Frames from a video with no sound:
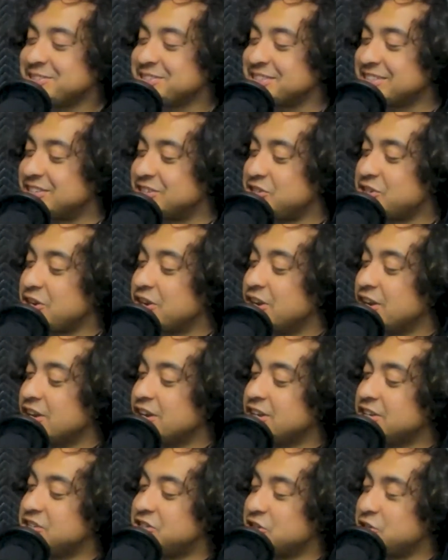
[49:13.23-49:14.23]
His
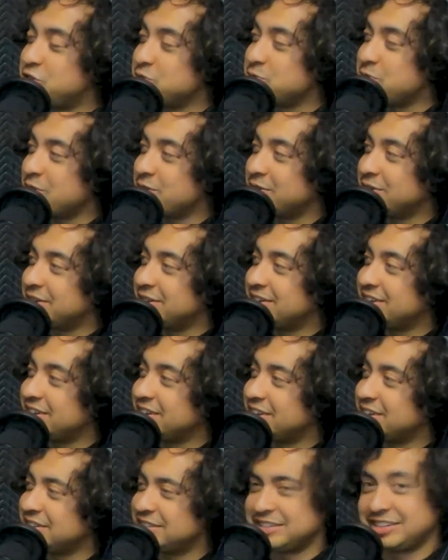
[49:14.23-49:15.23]
reaction did is you the know, funniest
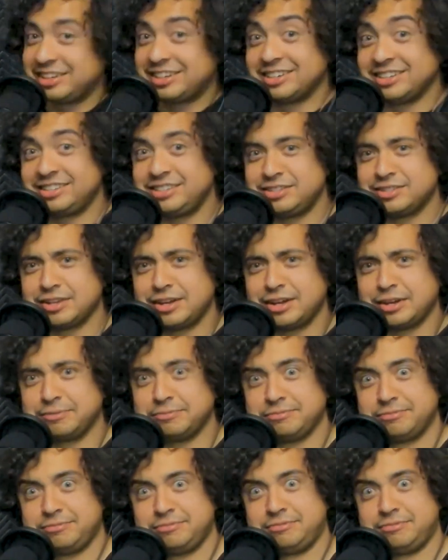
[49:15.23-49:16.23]
part of that. Because he's like,
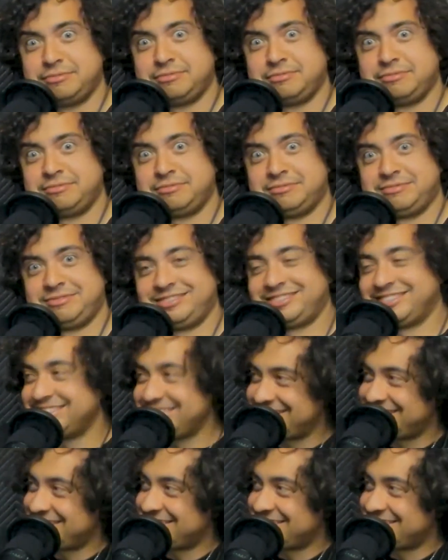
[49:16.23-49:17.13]
he's like, huh.